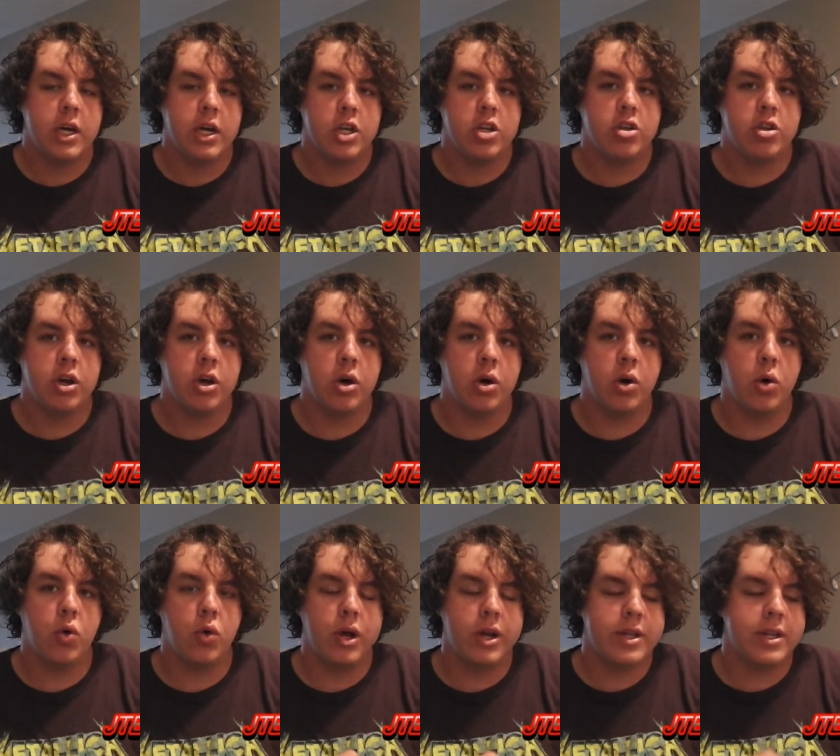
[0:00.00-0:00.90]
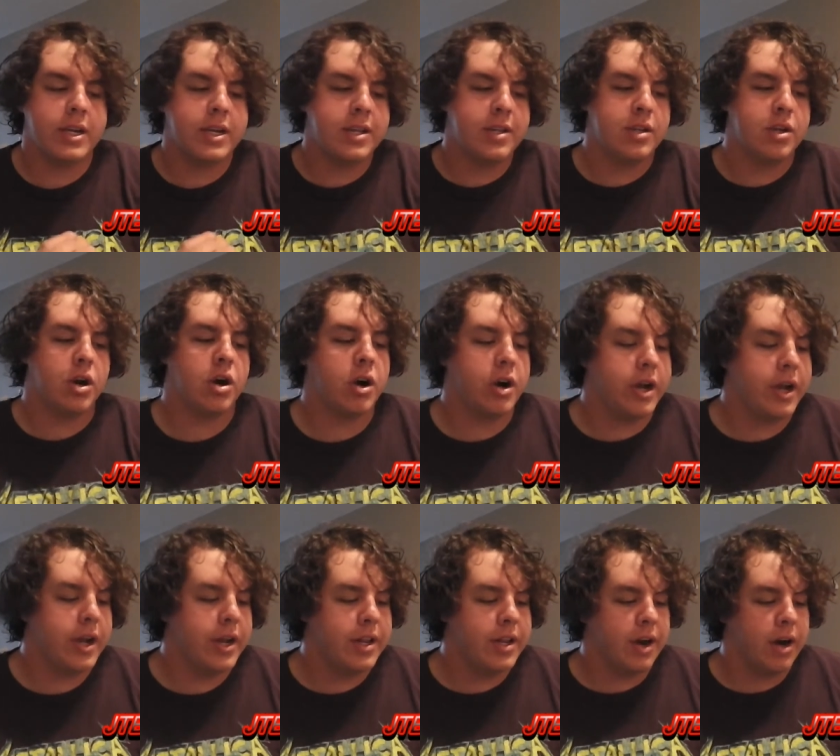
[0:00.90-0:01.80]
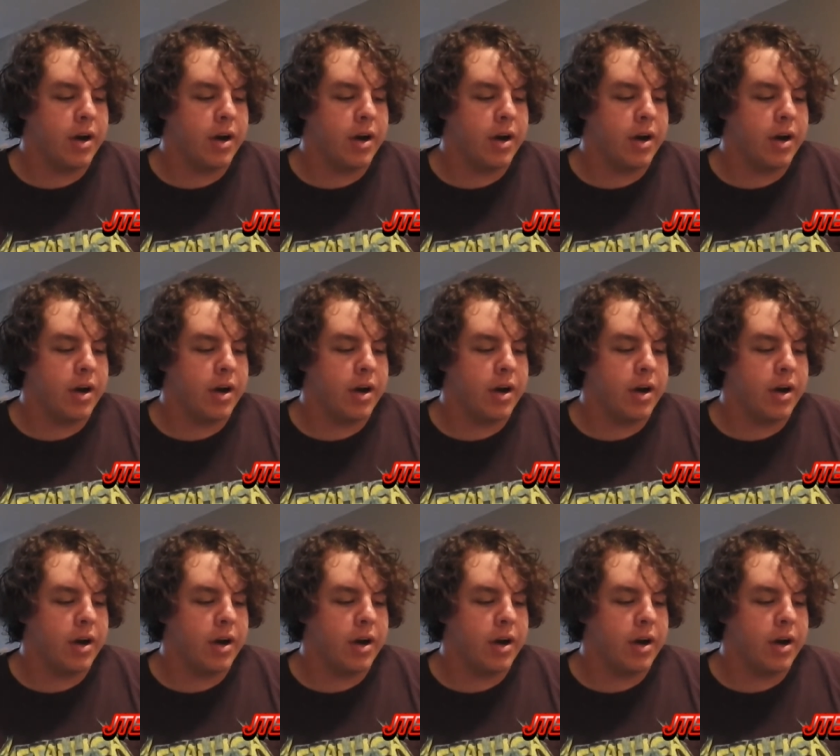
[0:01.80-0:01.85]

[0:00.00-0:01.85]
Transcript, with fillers: So let's get started.